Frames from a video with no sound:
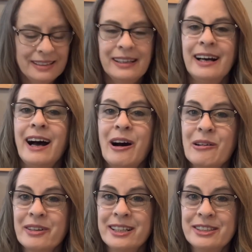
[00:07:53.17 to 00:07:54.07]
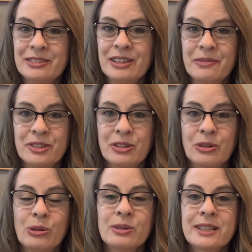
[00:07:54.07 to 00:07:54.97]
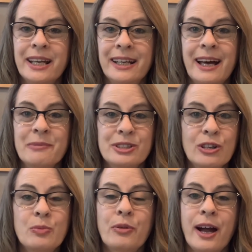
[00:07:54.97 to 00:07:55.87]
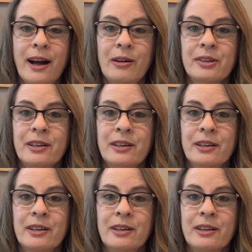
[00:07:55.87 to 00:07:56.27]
I already do love you girls, and I'm so proud